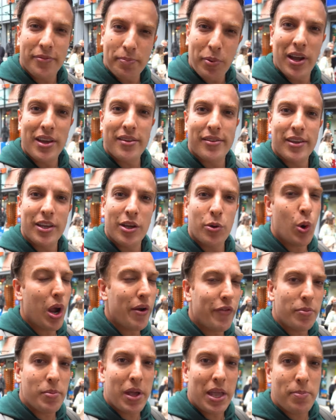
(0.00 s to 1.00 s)
spicy,
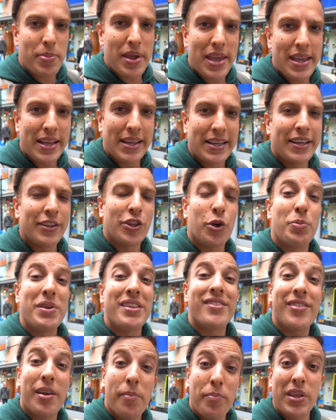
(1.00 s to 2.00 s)
whatever it may be, there'll
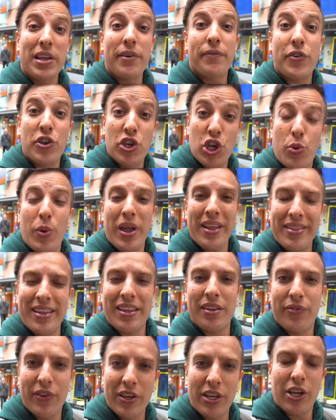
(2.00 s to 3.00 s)
be something for you in
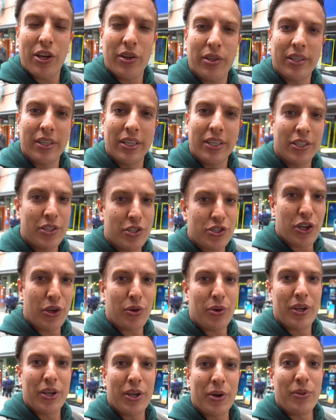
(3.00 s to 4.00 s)
this video.
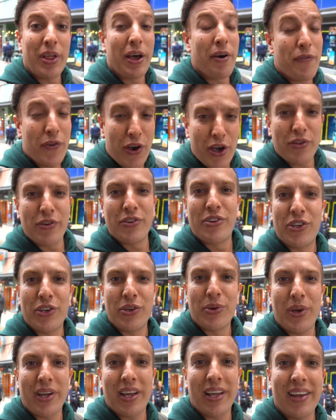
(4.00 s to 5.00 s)
So without further
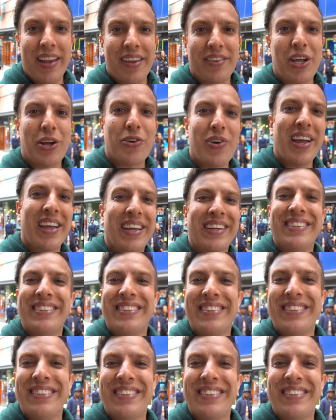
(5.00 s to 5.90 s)
ado, let's get cracking.